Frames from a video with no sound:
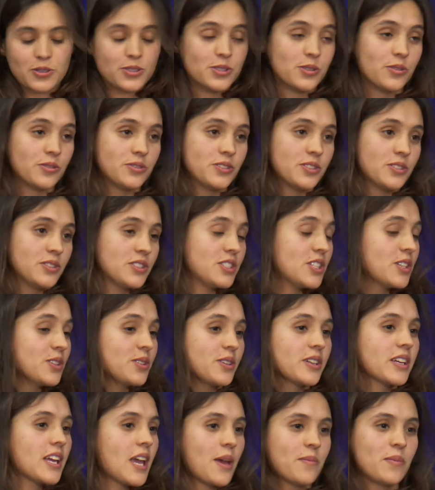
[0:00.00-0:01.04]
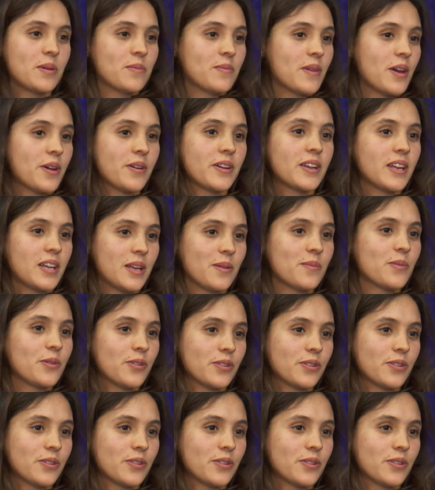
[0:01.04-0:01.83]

so children can't be married anymore.